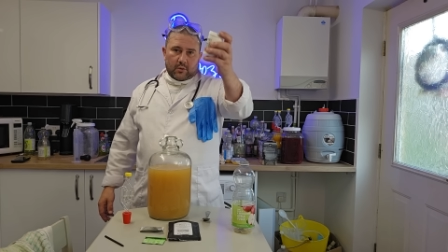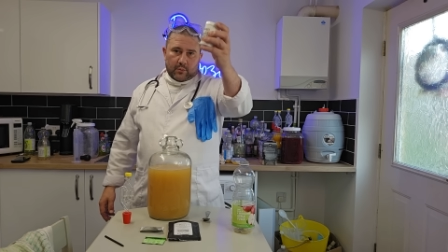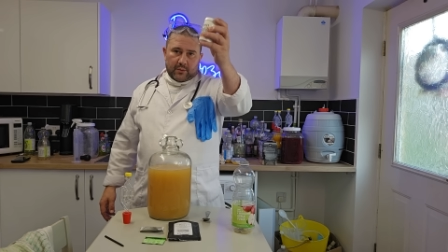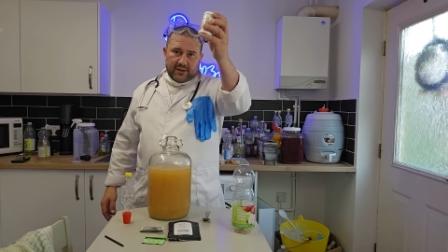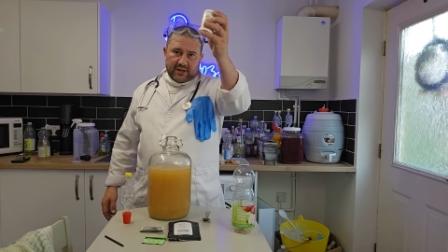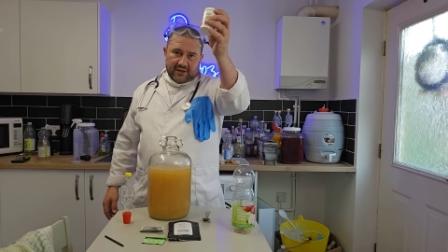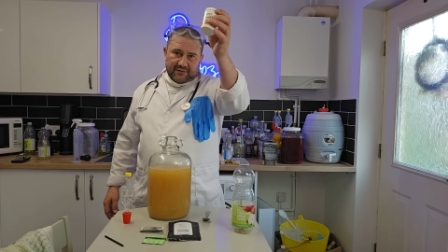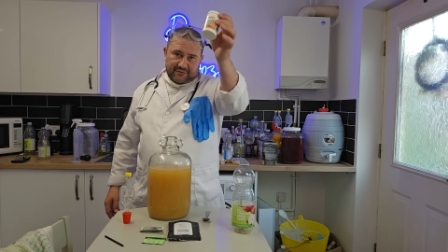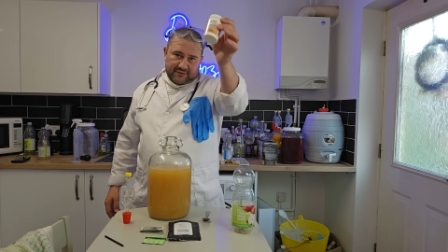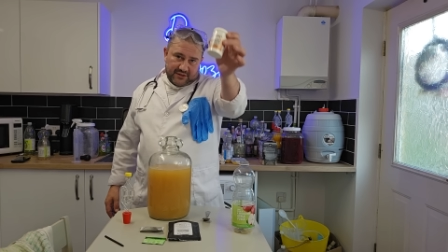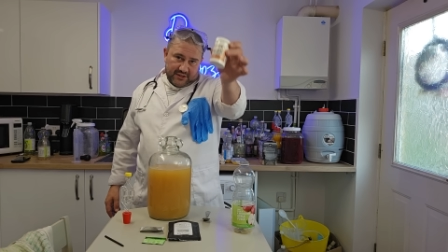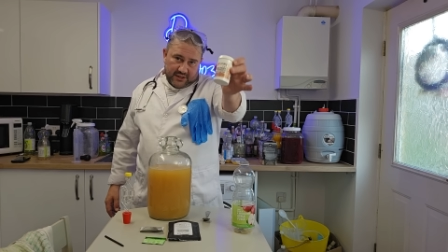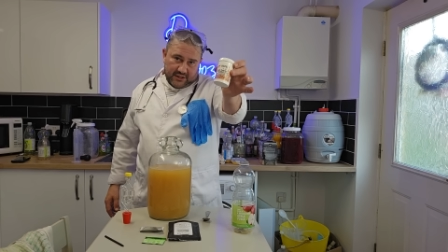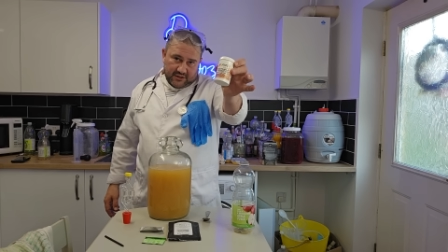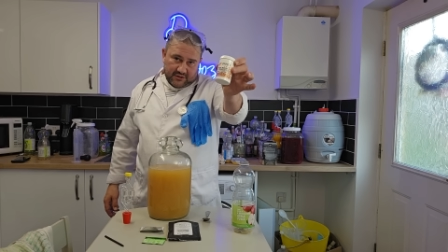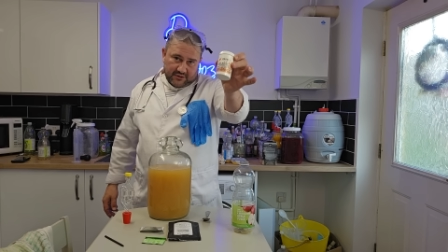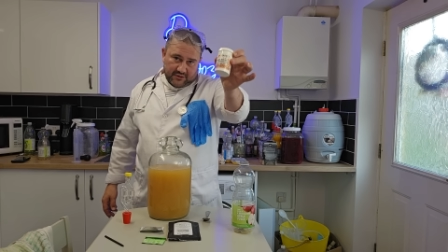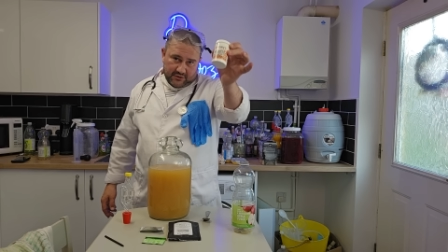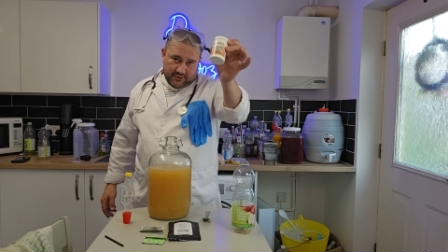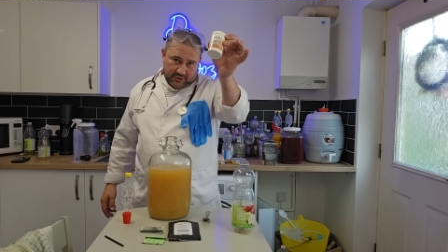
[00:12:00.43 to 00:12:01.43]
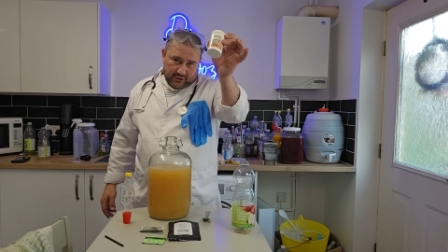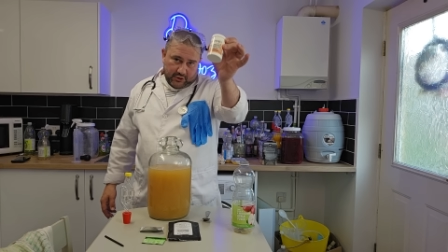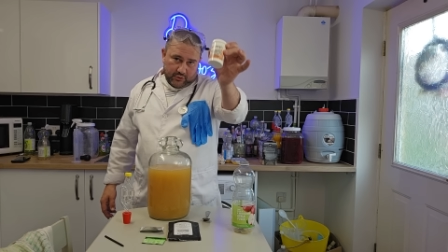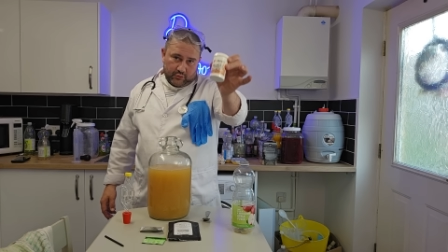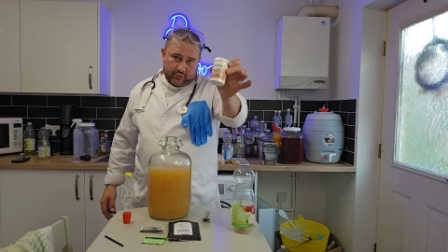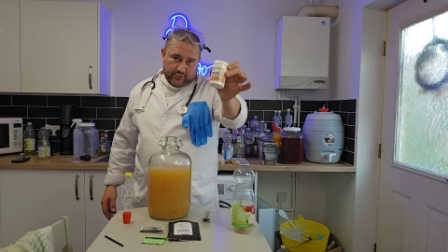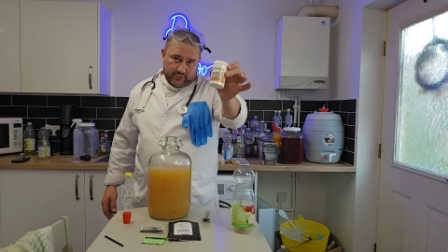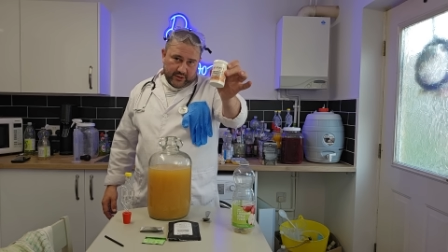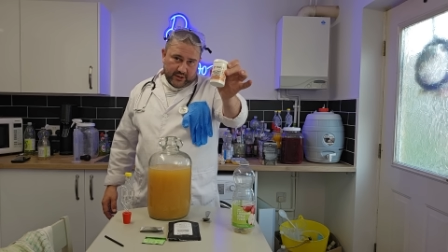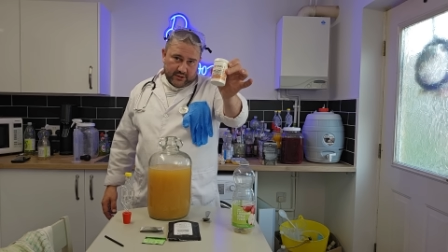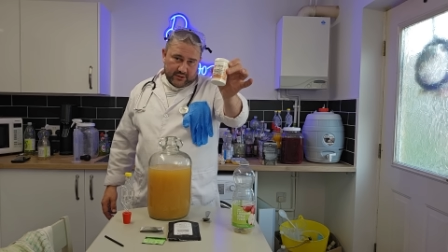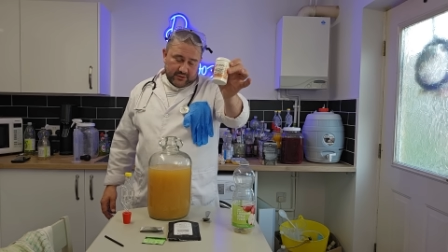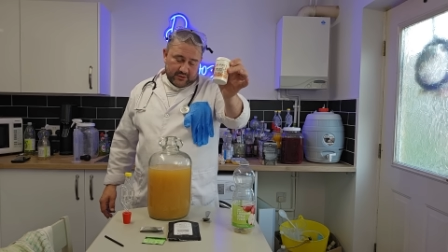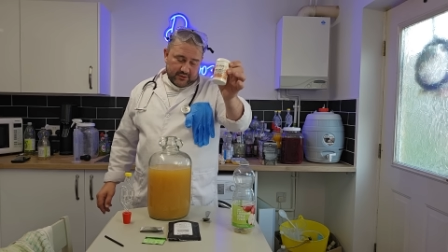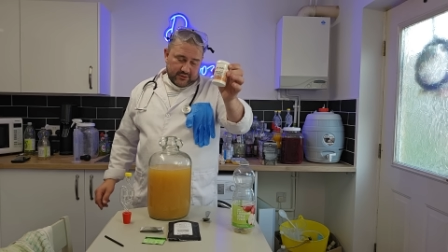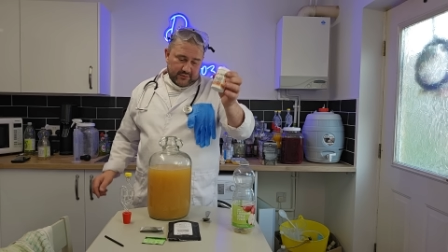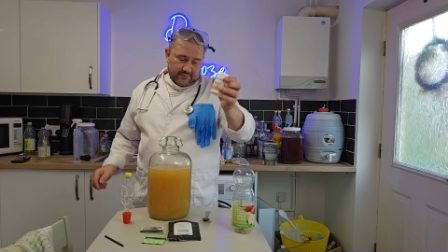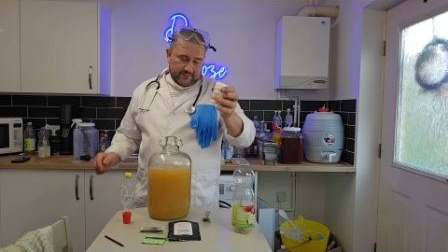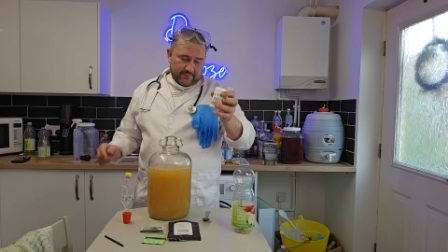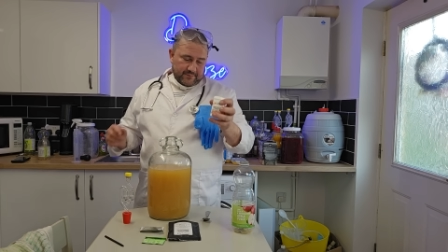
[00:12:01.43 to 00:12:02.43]
We have yeast
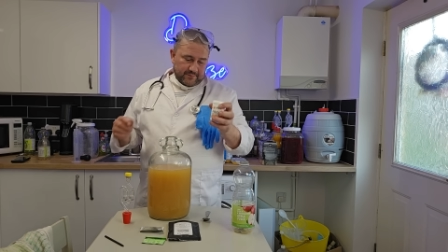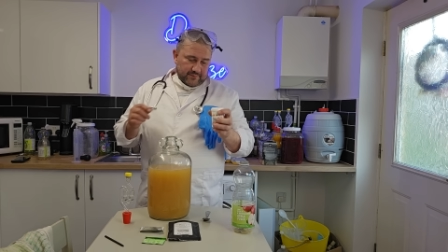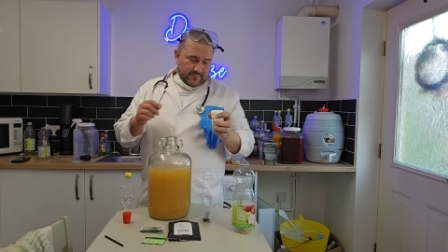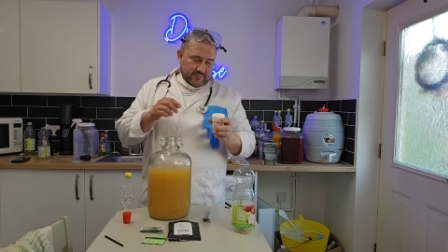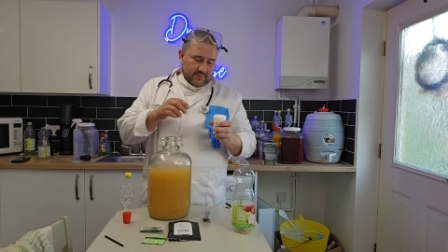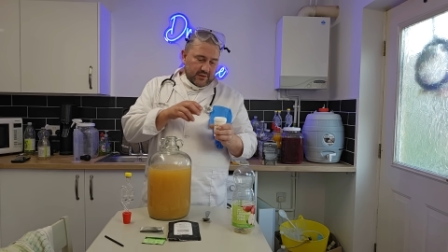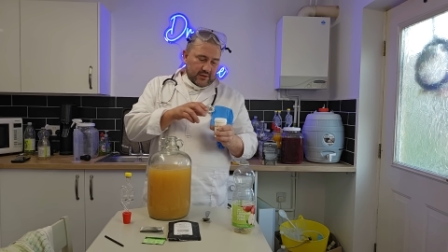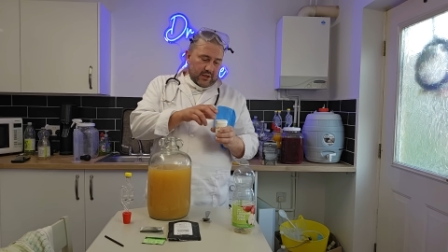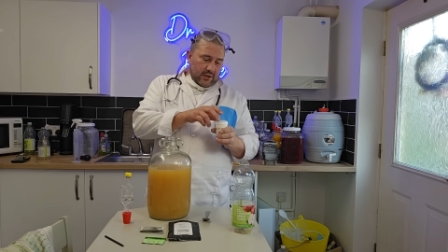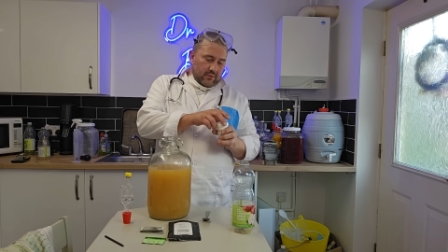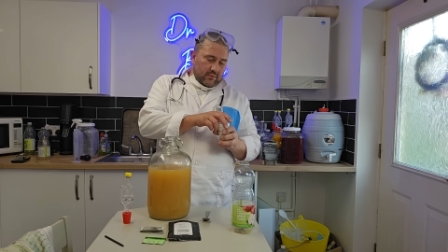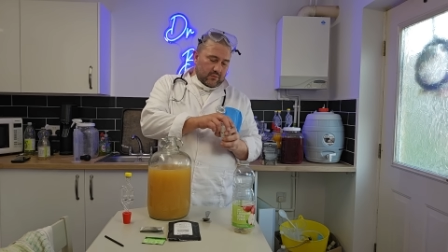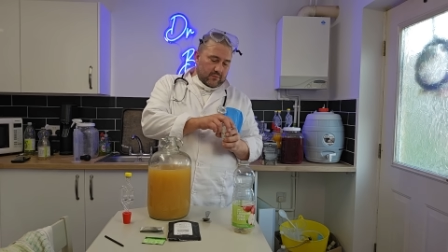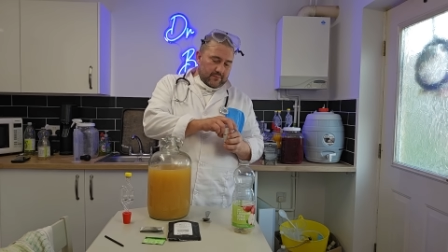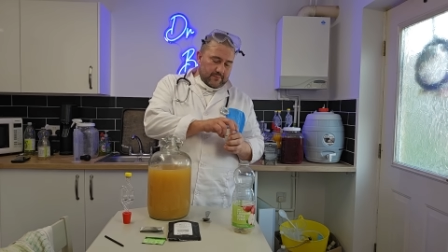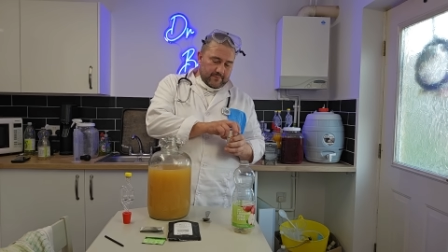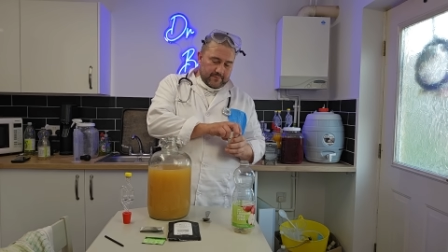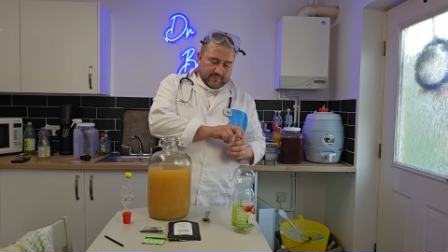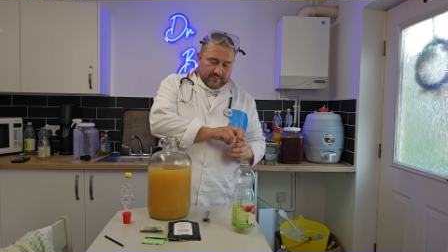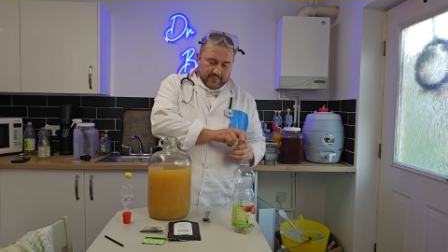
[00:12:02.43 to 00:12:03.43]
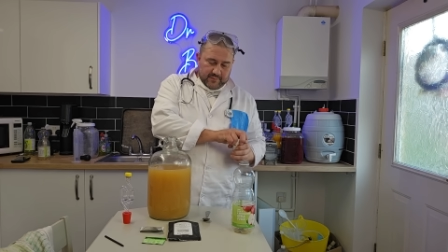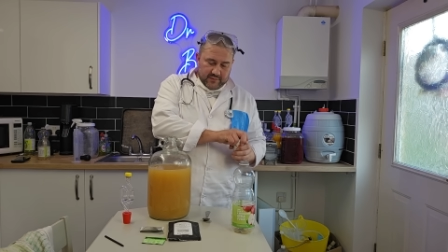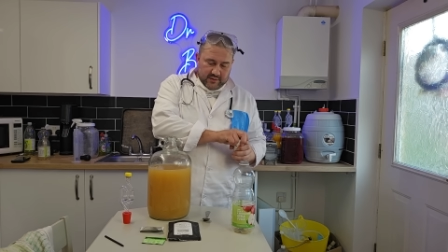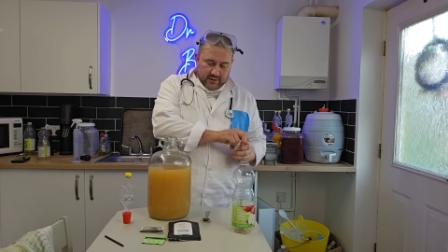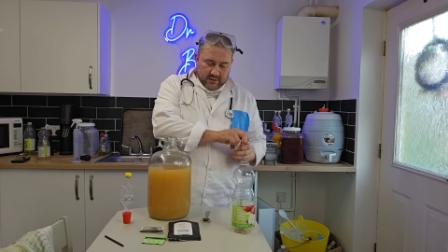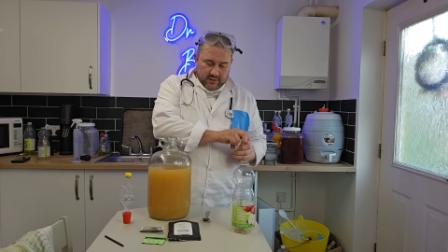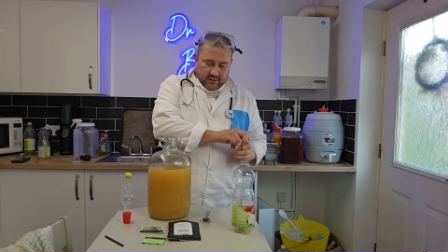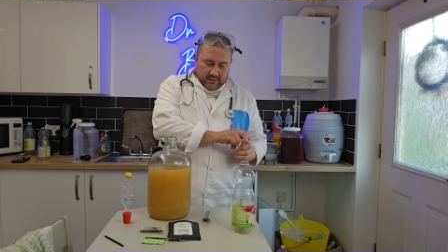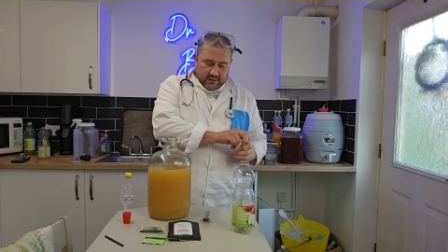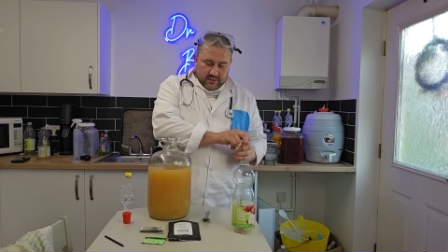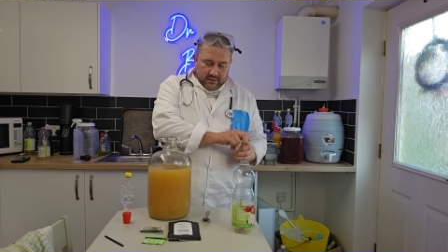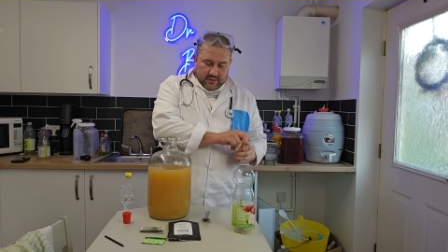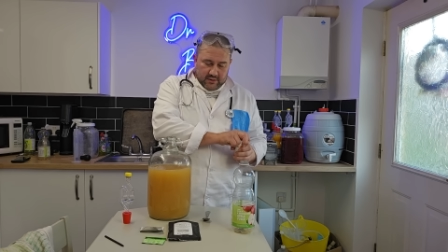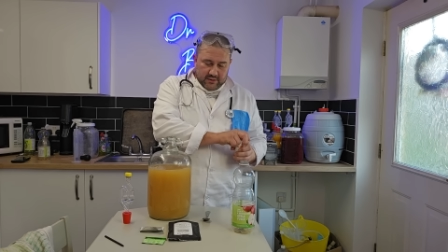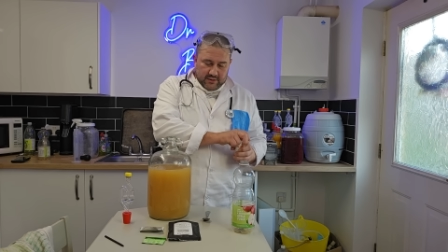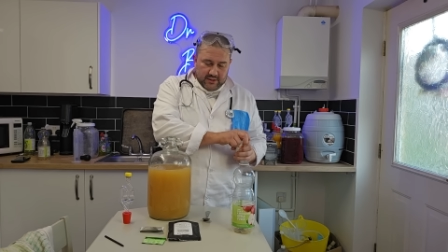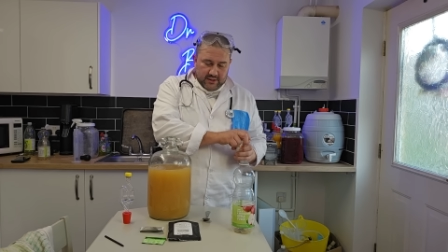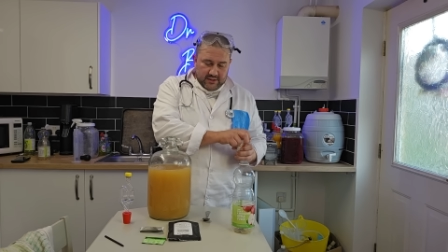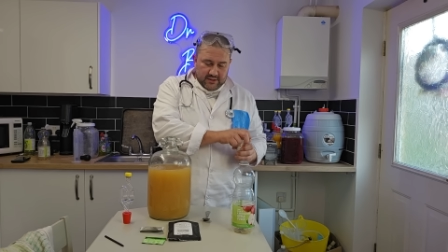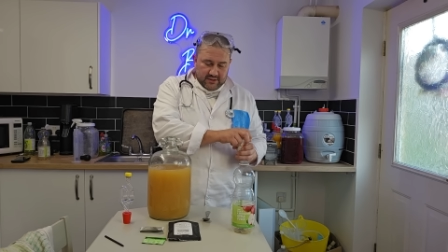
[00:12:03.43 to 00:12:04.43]
nutrient. Now,
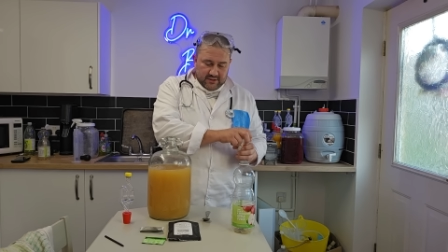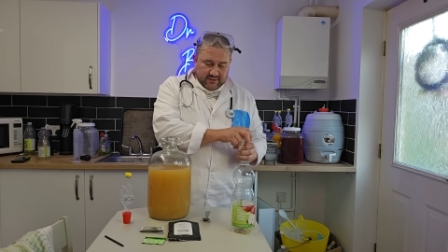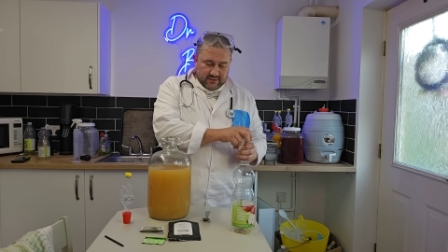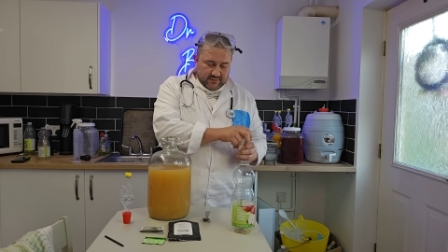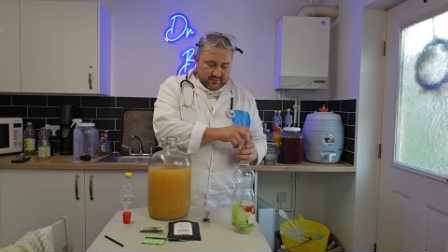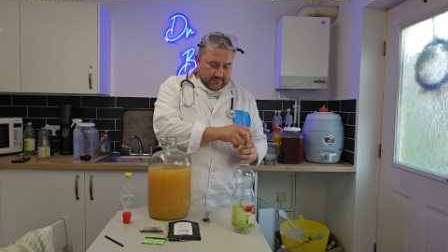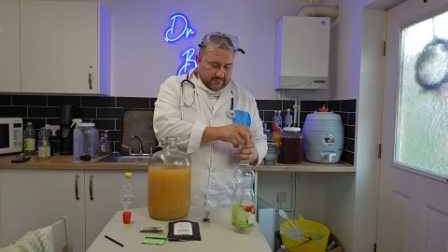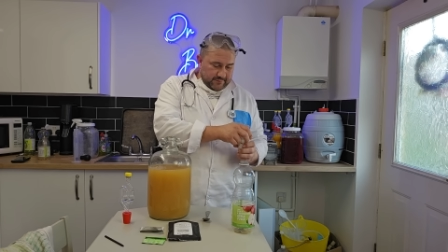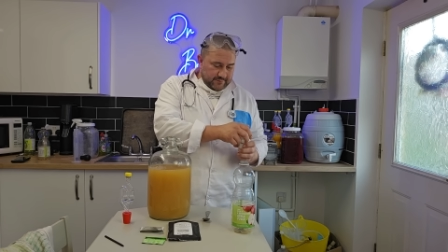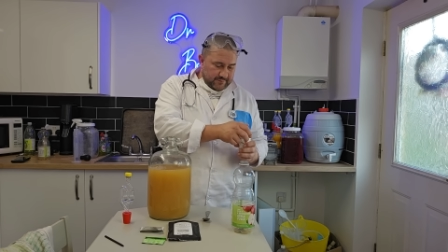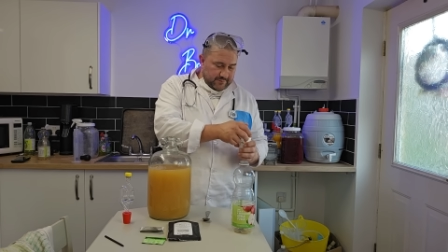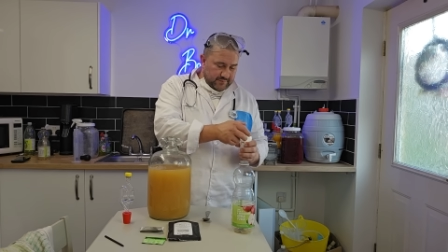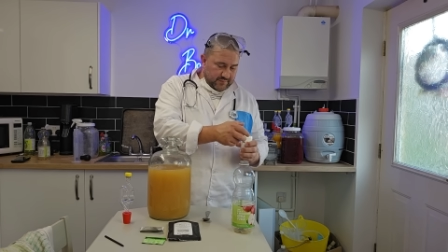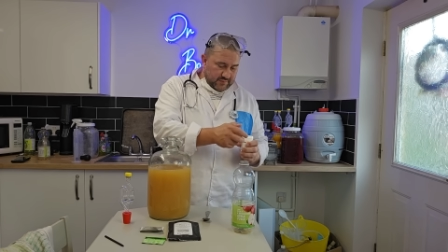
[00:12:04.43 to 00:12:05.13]
yeast,